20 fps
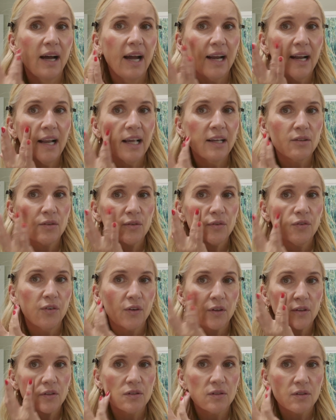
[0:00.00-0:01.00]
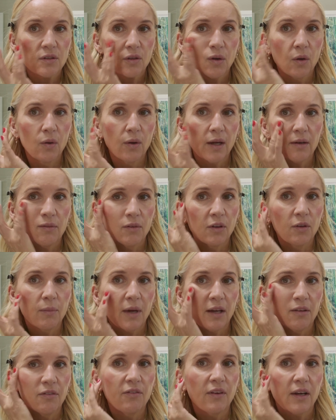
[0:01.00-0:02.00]
I like to first go in with
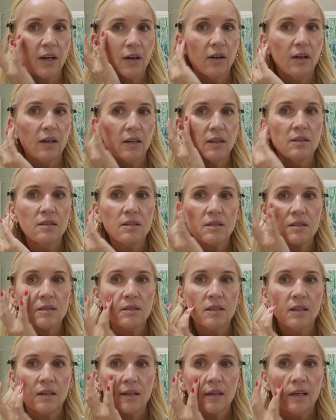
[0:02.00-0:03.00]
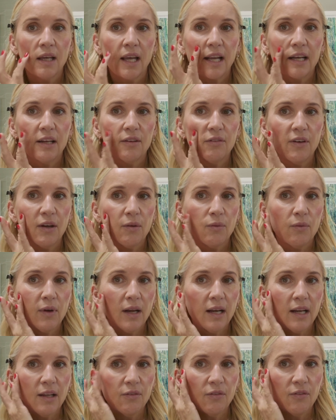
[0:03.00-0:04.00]
my fingers, and if I
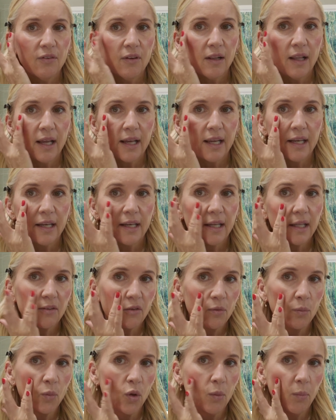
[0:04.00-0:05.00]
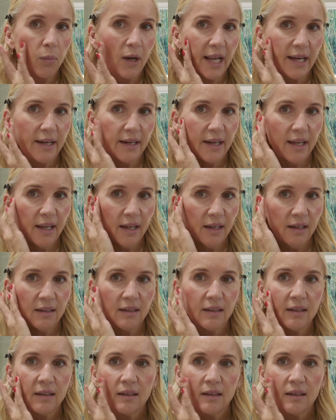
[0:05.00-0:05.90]
really feel like it needs more blending,